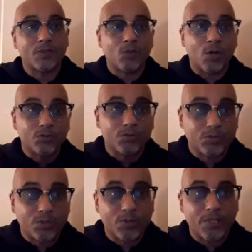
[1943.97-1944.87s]
Grocery
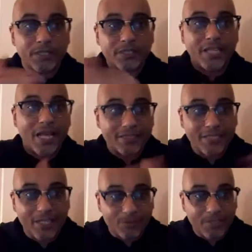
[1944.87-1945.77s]
store inside, it's
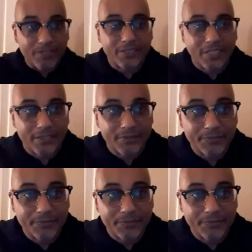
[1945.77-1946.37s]
like real estate.